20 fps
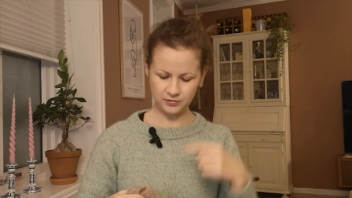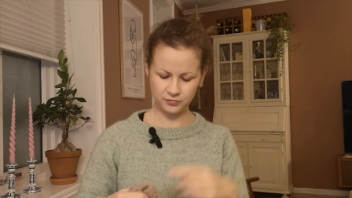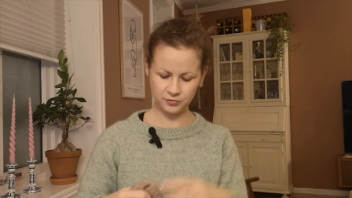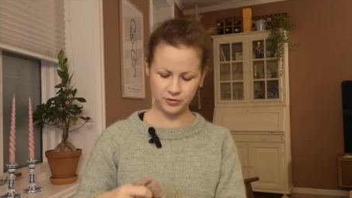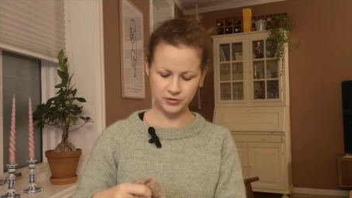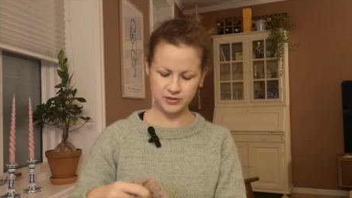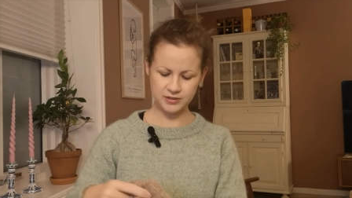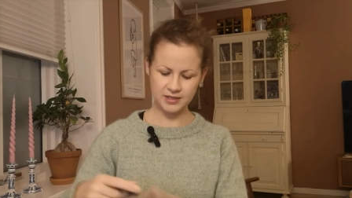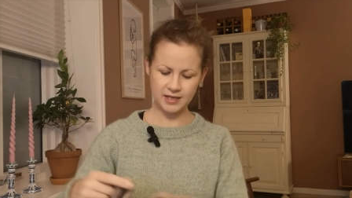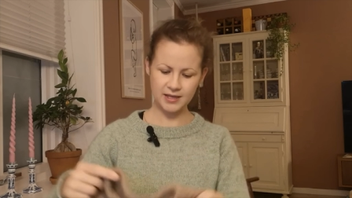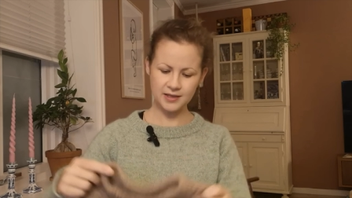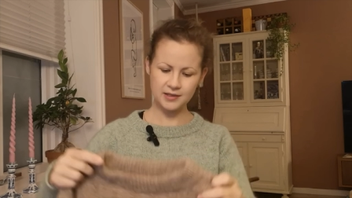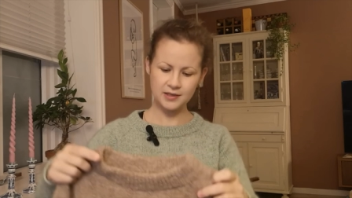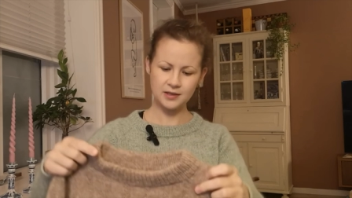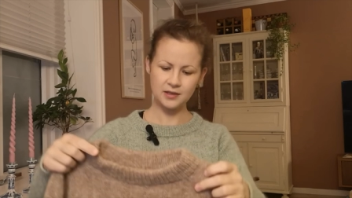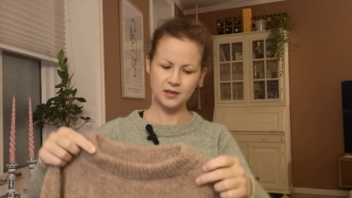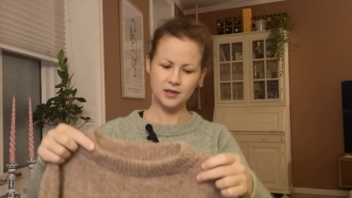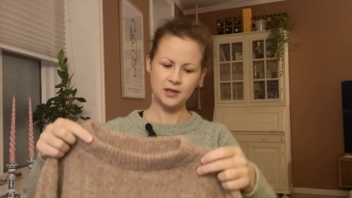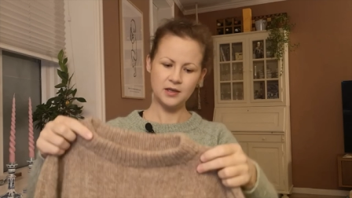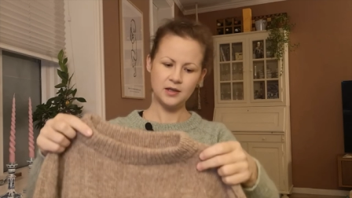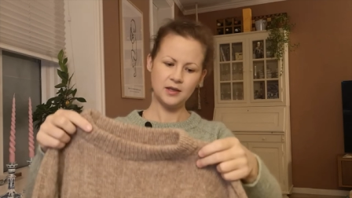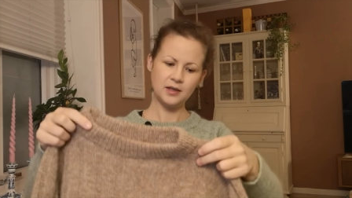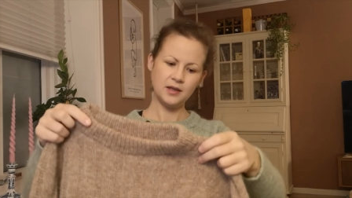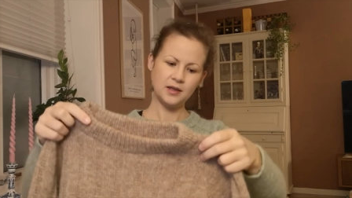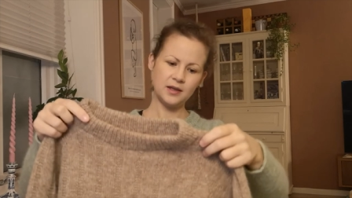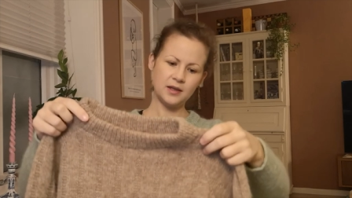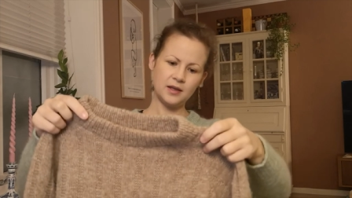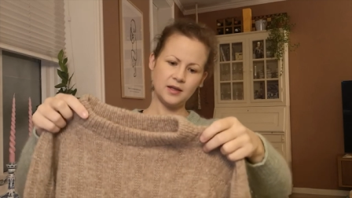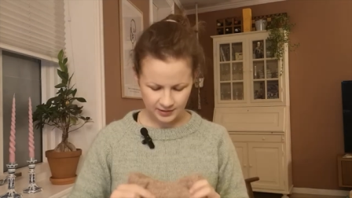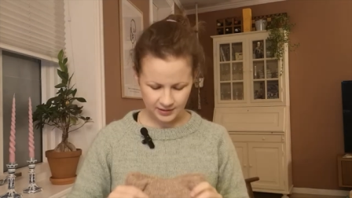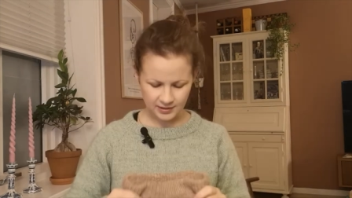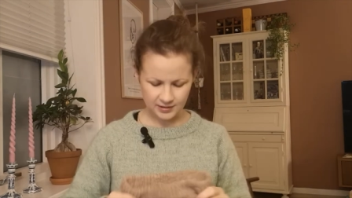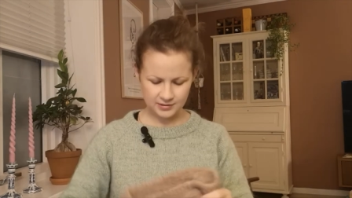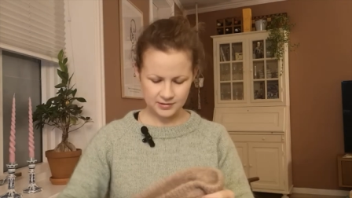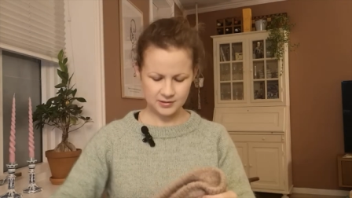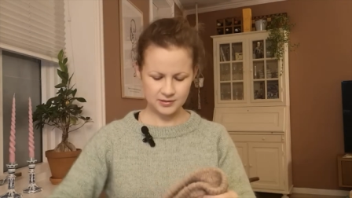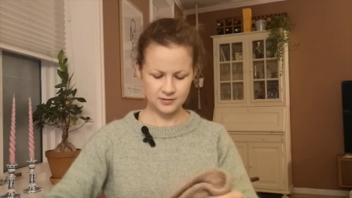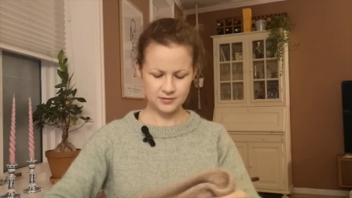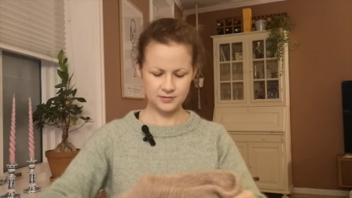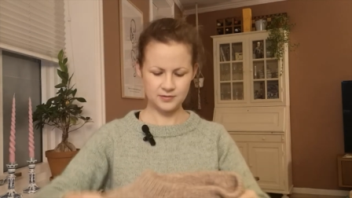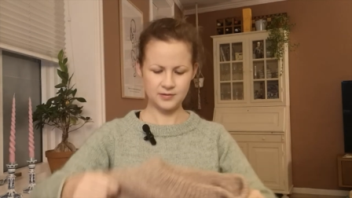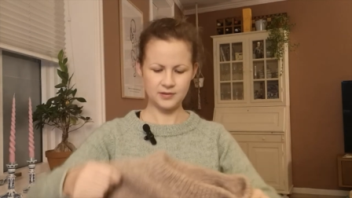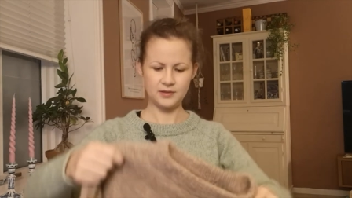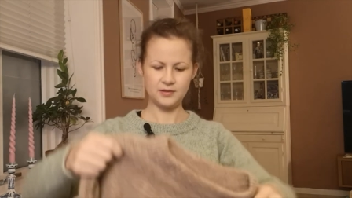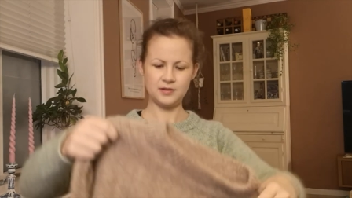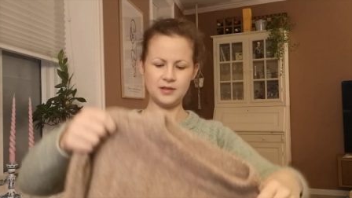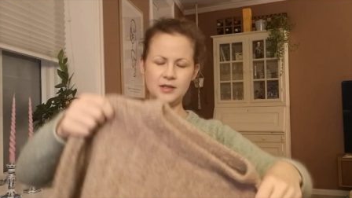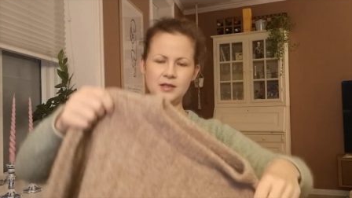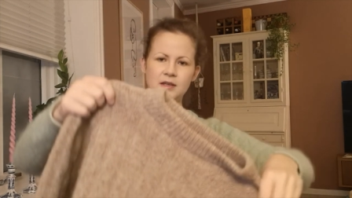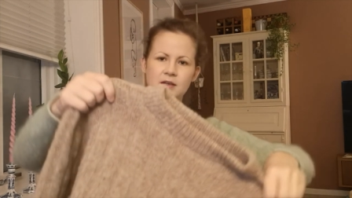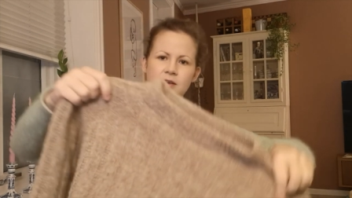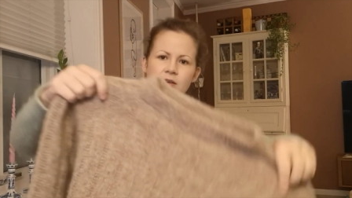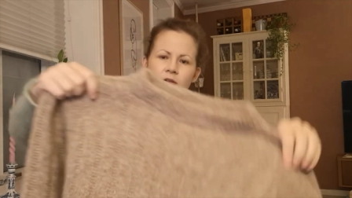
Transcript: front neck. And I think